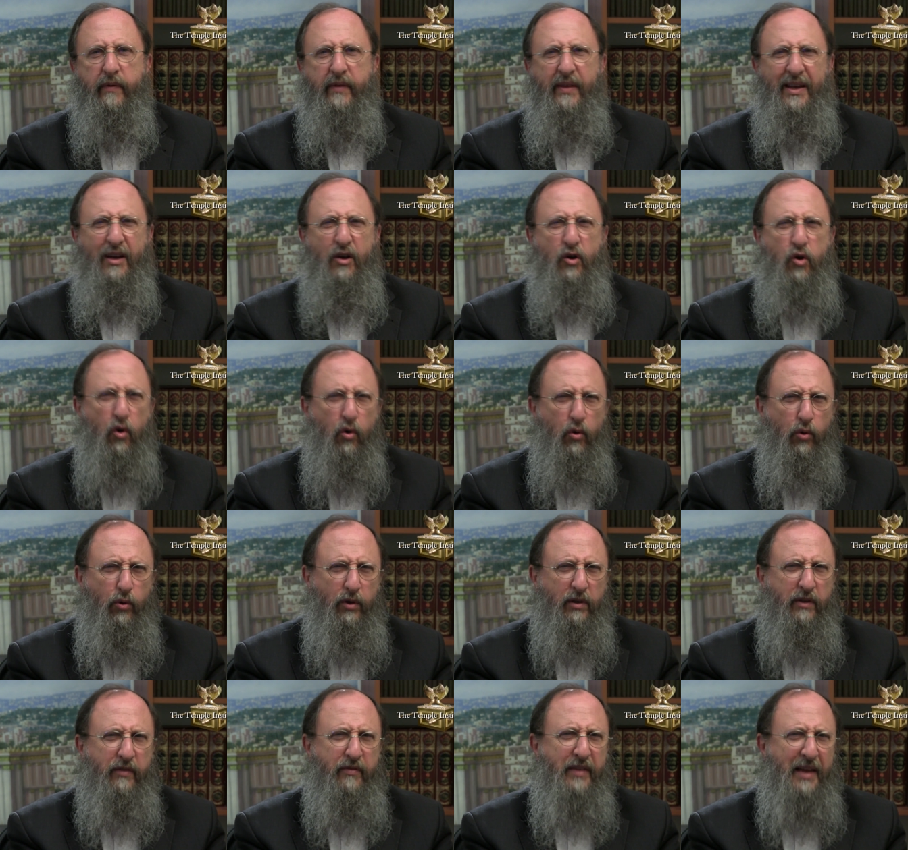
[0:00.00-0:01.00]
the
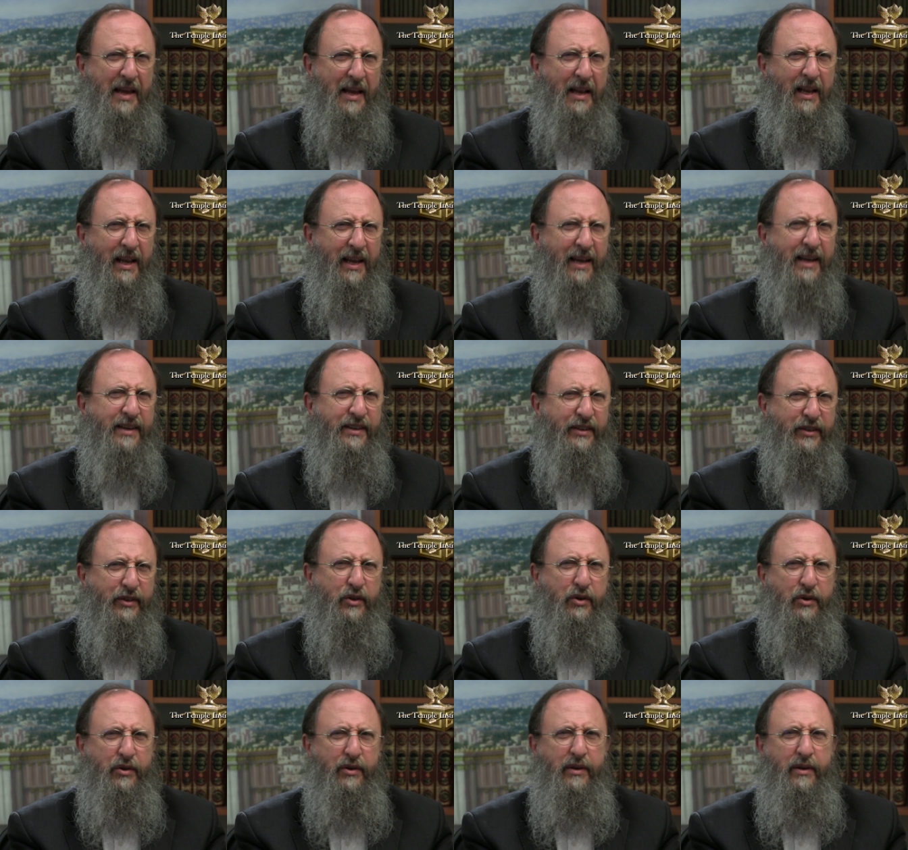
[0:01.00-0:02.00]
gold of that land is
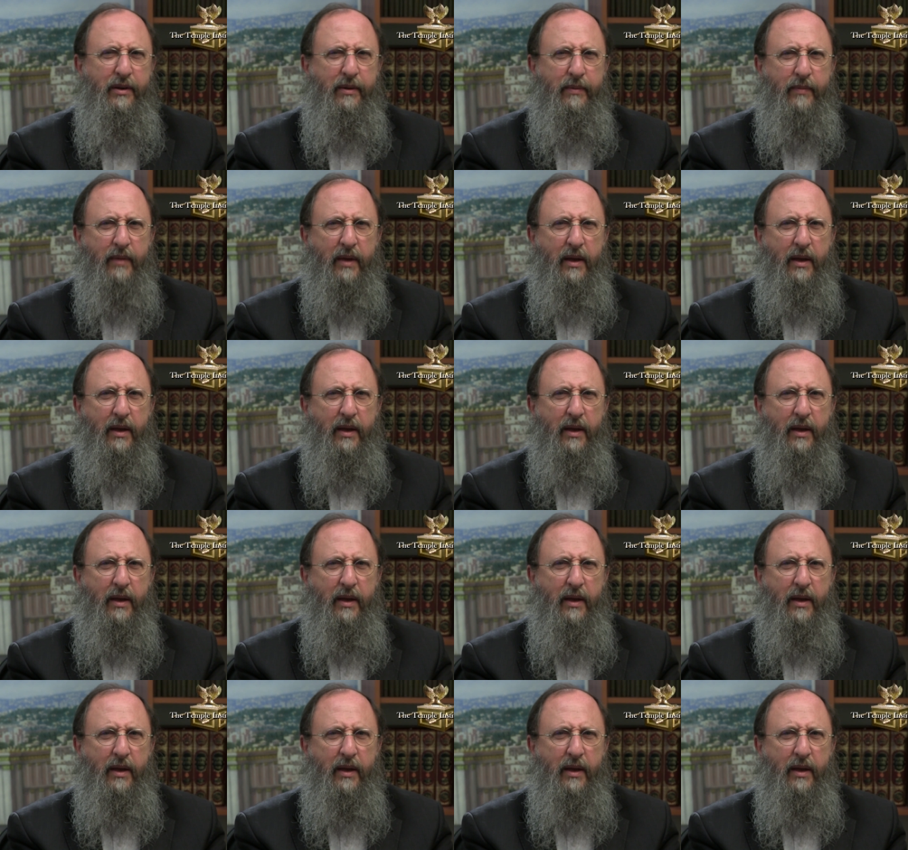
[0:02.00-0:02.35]
good.